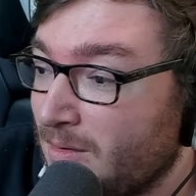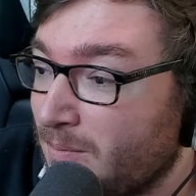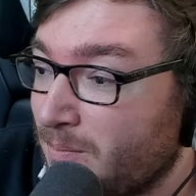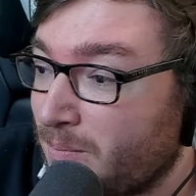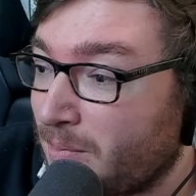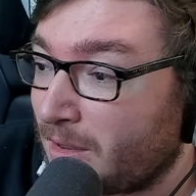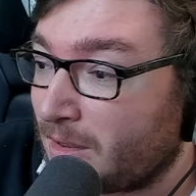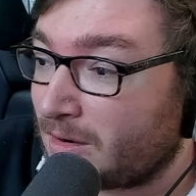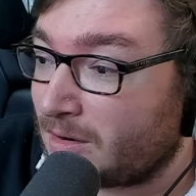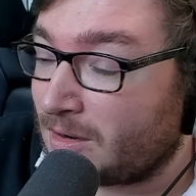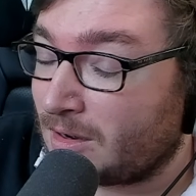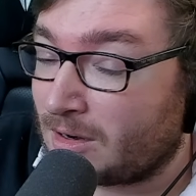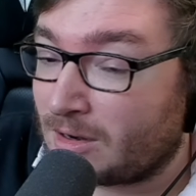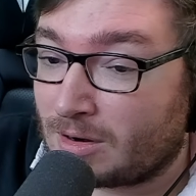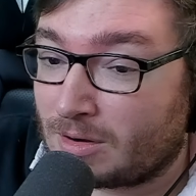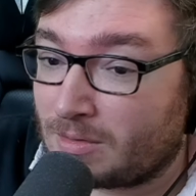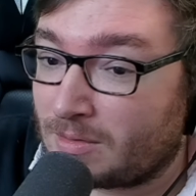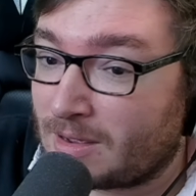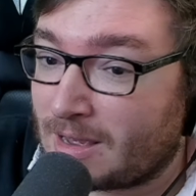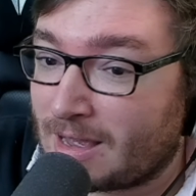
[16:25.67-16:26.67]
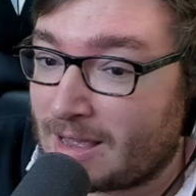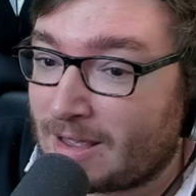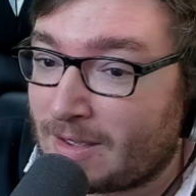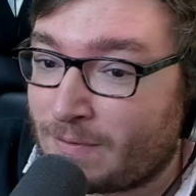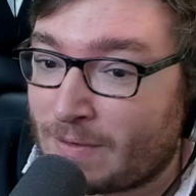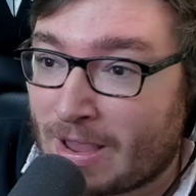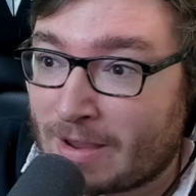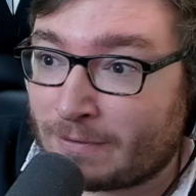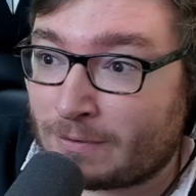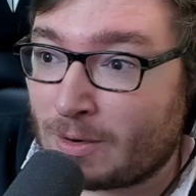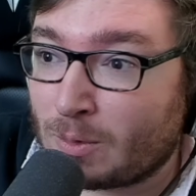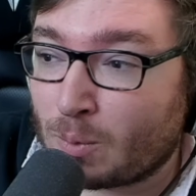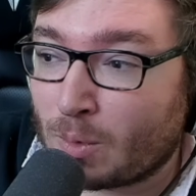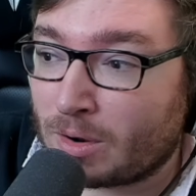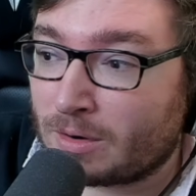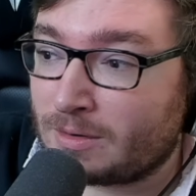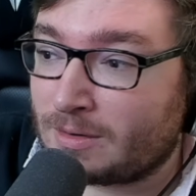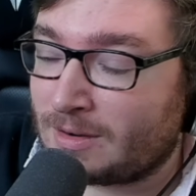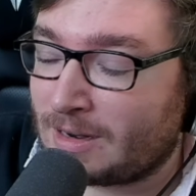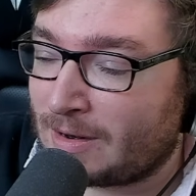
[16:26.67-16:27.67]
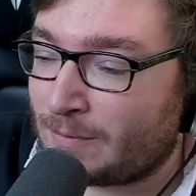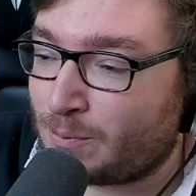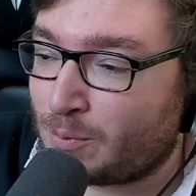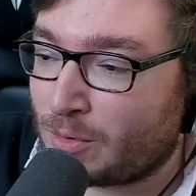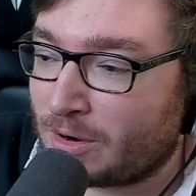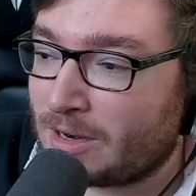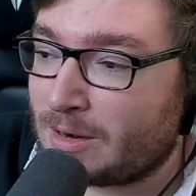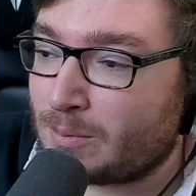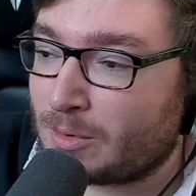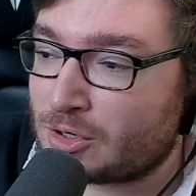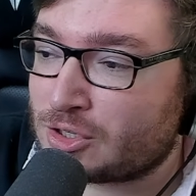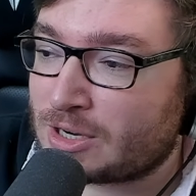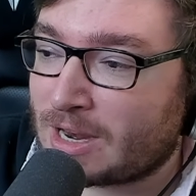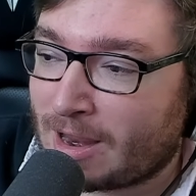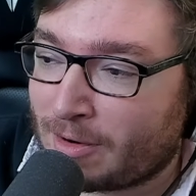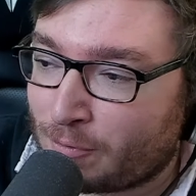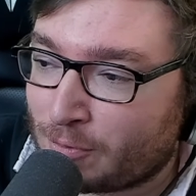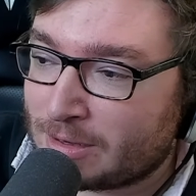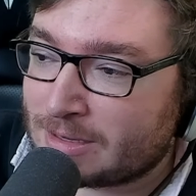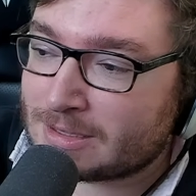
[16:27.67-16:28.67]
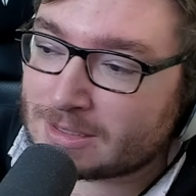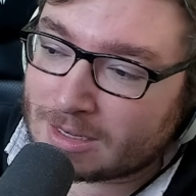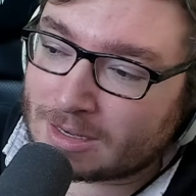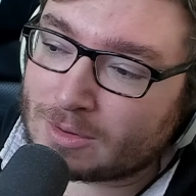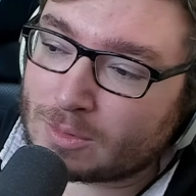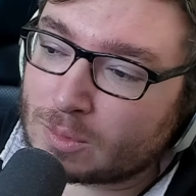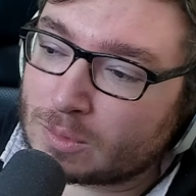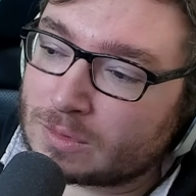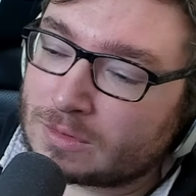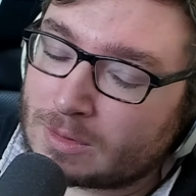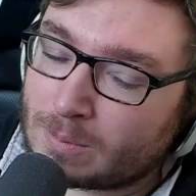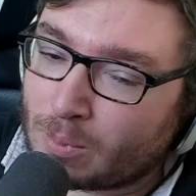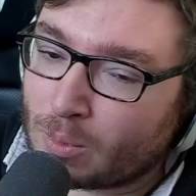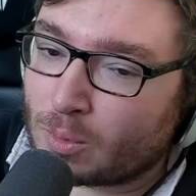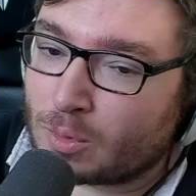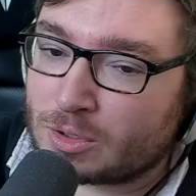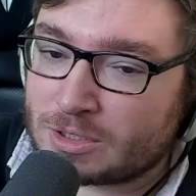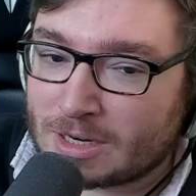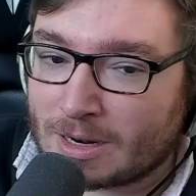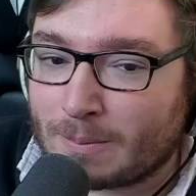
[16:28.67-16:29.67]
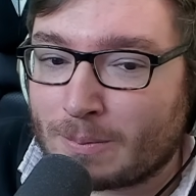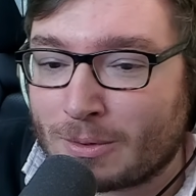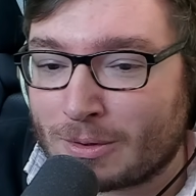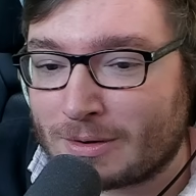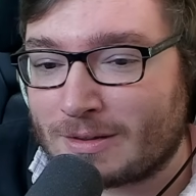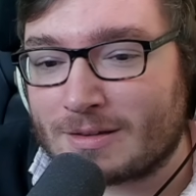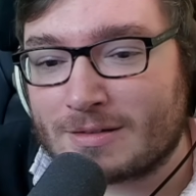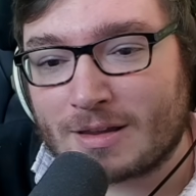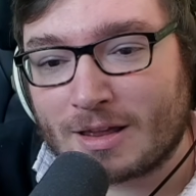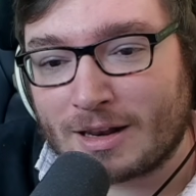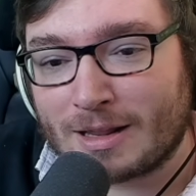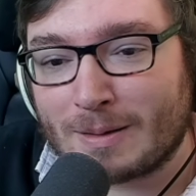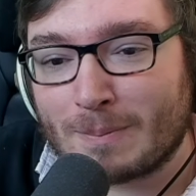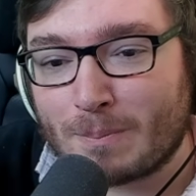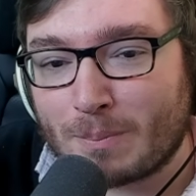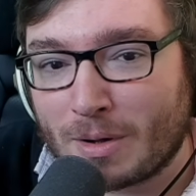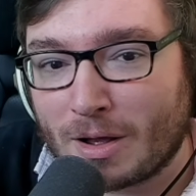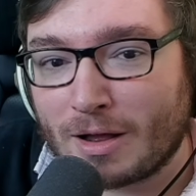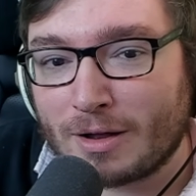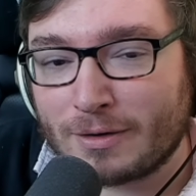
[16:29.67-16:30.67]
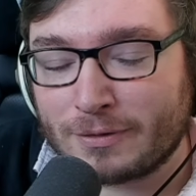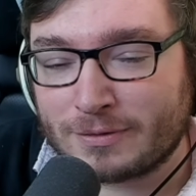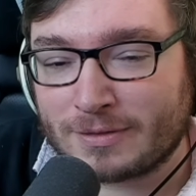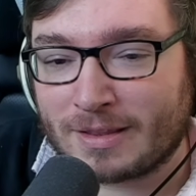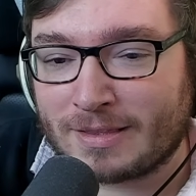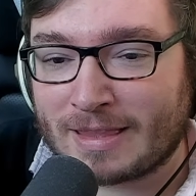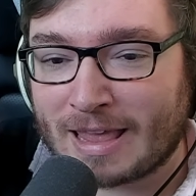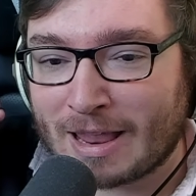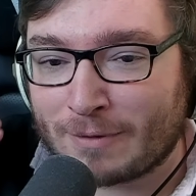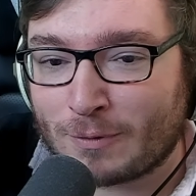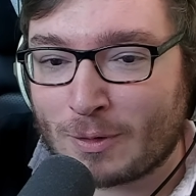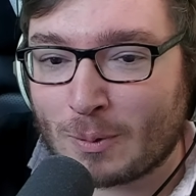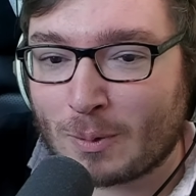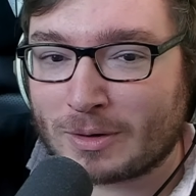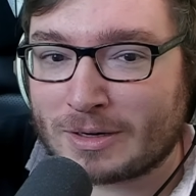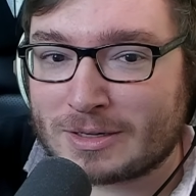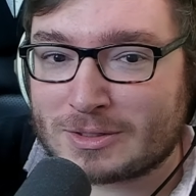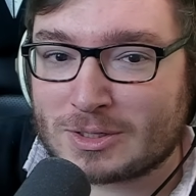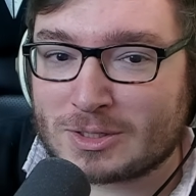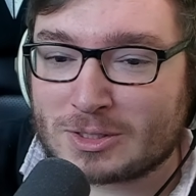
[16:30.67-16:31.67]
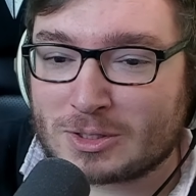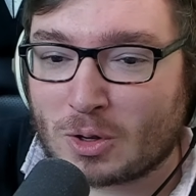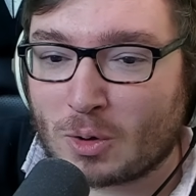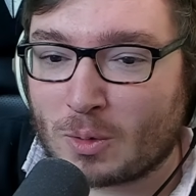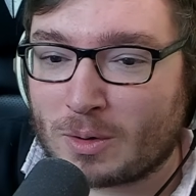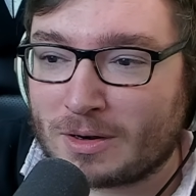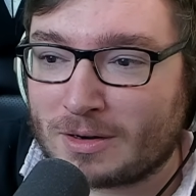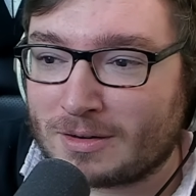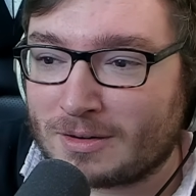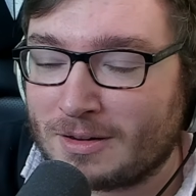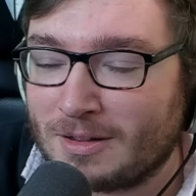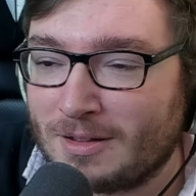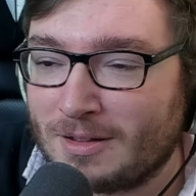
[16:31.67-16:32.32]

But you know, if pretty much every single support champion is getting buffed and everyone is just going,